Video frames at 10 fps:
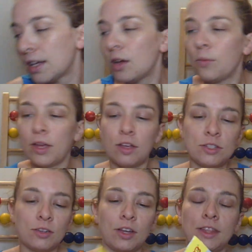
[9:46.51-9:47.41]
We
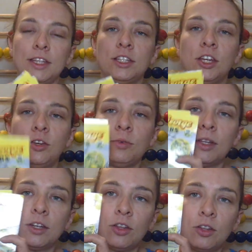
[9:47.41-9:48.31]
also got these cute
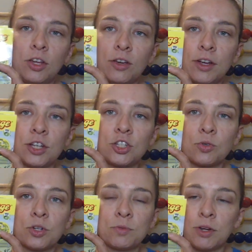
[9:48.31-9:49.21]
little Curious
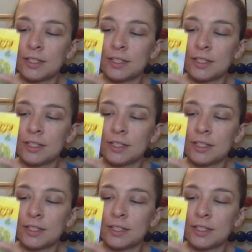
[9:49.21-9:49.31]
George books.